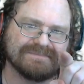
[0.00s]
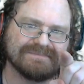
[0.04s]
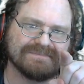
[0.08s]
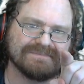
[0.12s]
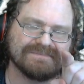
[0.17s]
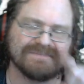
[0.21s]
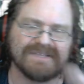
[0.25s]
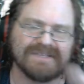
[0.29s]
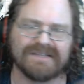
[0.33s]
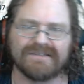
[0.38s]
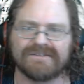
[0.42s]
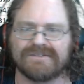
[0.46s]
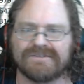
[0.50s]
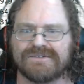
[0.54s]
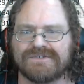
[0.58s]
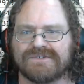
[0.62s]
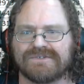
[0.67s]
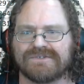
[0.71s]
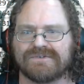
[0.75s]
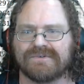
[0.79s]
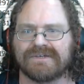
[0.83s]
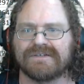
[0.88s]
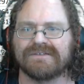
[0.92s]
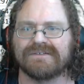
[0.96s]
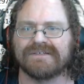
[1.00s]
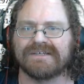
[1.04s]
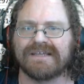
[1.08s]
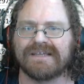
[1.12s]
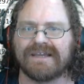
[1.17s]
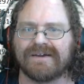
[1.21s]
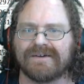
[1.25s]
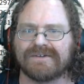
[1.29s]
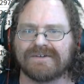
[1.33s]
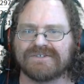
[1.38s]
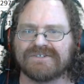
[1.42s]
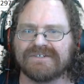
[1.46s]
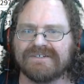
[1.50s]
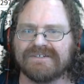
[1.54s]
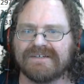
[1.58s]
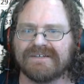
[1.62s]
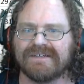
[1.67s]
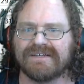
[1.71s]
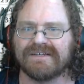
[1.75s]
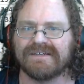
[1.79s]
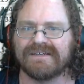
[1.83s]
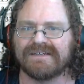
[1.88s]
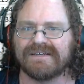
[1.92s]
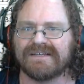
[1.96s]
squiggly character.
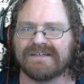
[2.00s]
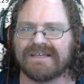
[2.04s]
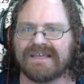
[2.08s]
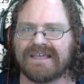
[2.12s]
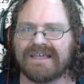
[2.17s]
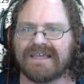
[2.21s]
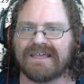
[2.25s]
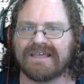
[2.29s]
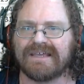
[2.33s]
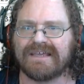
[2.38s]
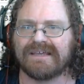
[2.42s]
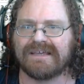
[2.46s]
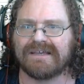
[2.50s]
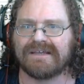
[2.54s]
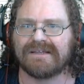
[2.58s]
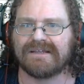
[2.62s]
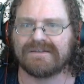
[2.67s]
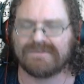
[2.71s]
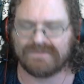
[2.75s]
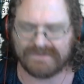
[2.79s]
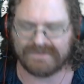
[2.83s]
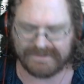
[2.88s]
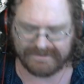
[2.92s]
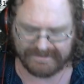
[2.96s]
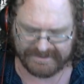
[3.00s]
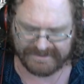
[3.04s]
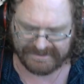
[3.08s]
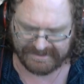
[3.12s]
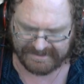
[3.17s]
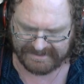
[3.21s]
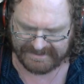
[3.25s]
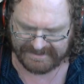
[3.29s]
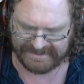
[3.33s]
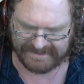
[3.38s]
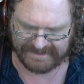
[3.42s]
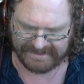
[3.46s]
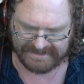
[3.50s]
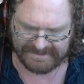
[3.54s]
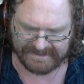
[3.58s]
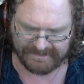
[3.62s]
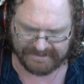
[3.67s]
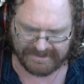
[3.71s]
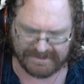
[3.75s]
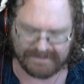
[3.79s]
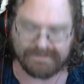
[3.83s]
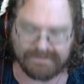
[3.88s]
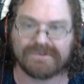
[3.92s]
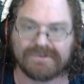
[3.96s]
And one quick thing is I'm
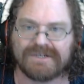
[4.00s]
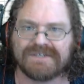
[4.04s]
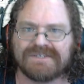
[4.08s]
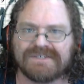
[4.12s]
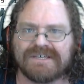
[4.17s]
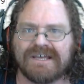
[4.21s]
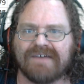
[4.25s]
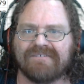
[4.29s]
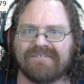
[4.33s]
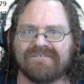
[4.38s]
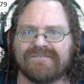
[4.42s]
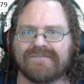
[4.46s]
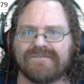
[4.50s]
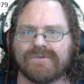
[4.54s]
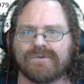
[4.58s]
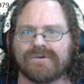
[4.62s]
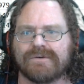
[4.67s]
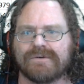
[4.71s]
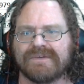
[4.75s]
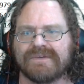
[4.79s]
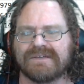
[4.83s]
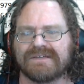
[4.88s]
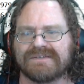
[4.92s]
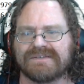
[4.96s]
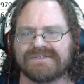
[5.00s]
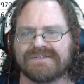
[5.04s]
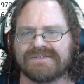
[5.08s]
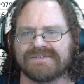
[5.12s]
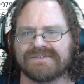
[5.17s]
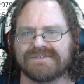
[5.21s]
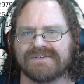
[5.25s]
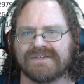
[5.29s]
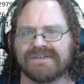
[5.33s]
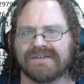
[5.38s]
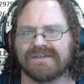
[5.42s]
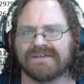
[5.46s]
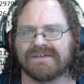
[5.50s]
going to press F4 because it's